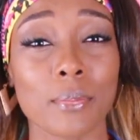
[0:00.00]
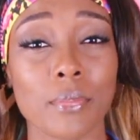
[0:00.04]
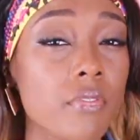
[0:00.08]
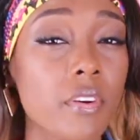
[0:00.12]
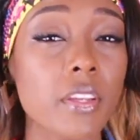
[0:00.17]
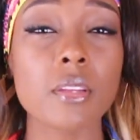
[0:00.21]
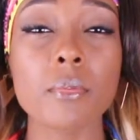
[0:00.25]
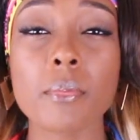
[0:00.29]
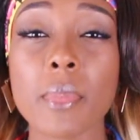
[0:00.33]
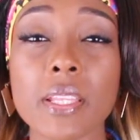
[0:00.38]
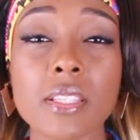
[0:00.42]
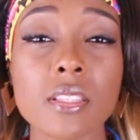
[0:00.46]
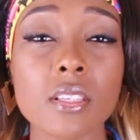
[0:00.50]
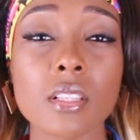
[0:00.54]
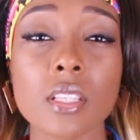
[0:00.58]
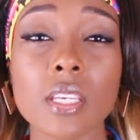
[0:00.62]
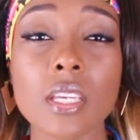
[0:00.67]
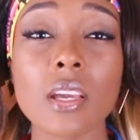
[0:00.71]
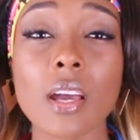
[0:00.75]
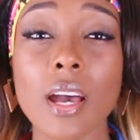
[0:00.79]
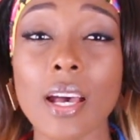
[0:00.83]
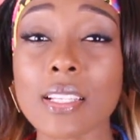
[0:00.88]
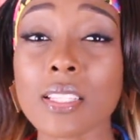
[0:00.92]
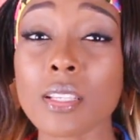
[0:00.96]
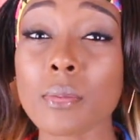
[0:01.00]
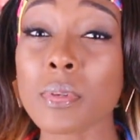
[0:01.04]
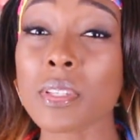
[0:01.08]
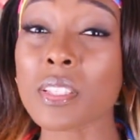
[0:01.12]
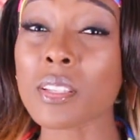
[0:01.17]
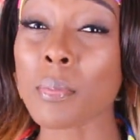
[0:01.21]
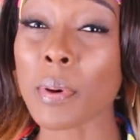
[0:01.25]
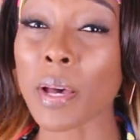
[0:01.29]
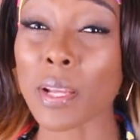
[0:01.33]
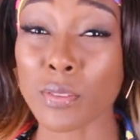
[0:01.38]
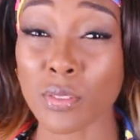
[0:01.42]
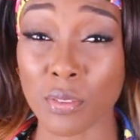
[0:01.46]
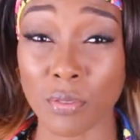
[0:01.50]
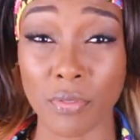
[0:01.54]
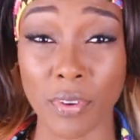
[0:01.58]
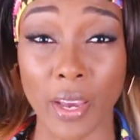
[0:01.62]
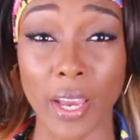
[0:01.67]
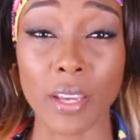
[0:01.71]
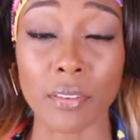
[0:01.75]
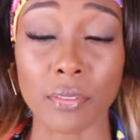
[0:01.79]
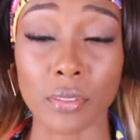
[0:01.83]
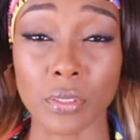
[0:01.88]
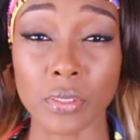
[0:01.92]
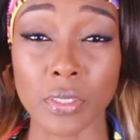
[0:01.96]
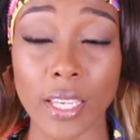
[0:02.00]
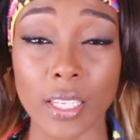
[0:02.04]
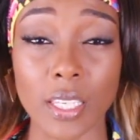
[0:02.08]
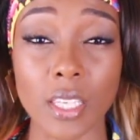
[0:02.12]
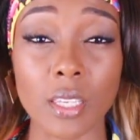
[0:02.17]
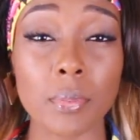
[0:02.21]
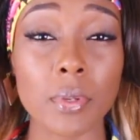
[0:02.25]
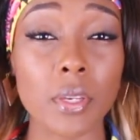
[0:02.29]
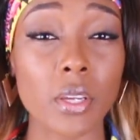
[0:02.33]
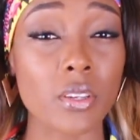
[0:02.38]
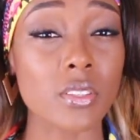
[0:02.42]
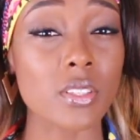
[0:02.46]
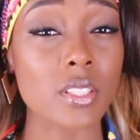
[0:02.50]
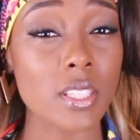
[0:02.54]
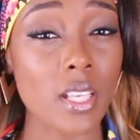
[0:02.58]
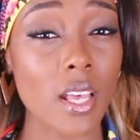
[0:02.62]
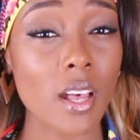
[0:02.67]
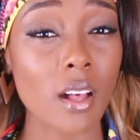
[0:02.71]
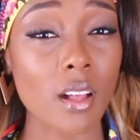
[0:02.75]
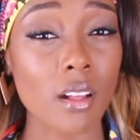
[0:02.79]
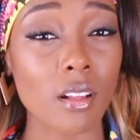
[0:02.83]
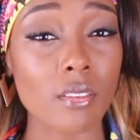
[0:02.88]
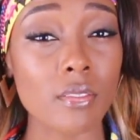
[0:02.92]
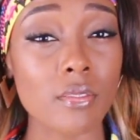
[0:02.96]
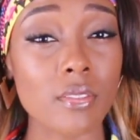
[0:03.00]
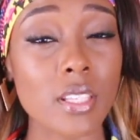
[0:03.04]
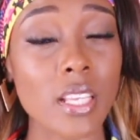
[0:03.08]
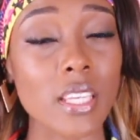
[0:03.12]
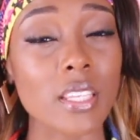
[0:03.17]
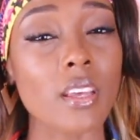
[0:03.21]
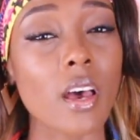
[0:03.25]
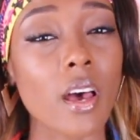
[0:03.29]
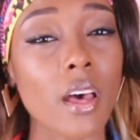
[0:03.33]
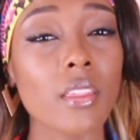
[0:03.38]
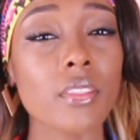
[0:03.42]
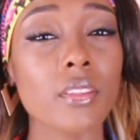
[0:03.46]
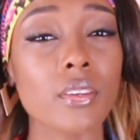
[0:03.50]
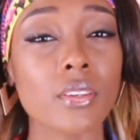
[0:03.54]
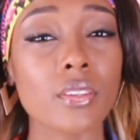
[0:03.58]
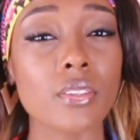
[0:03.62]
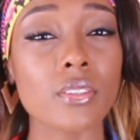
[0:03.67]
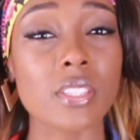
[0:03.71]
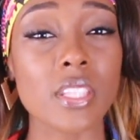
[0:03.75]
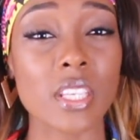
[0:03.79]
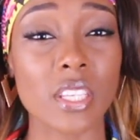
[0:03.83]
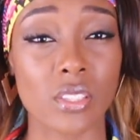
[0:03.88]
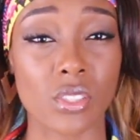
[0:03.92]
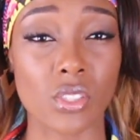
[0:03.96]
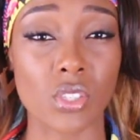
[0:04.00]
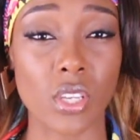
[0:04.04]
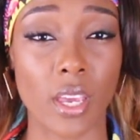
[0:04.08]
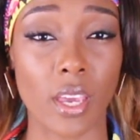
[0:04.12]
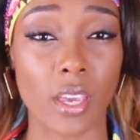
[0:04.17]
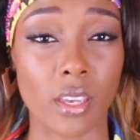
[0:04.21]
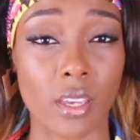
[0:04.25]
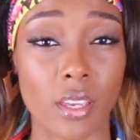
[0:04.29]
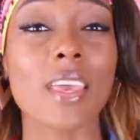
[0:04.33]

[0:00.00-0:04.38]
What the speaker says: Fundamentally, gossip is about survival and keeping ourselves and others in check.